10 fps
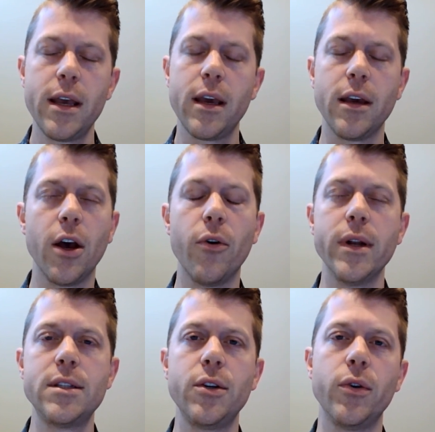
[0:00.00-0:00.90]
can go
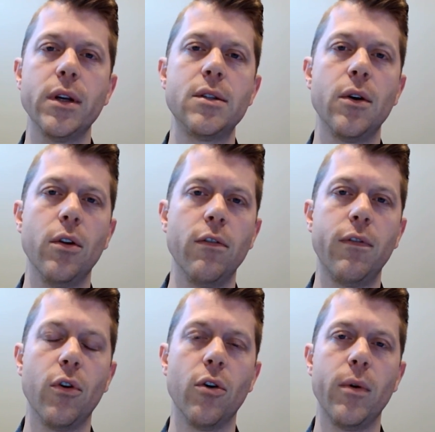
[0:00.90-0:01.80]
into a solo
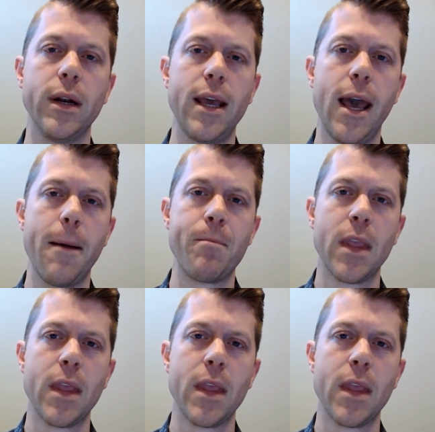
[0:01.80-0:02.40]
401k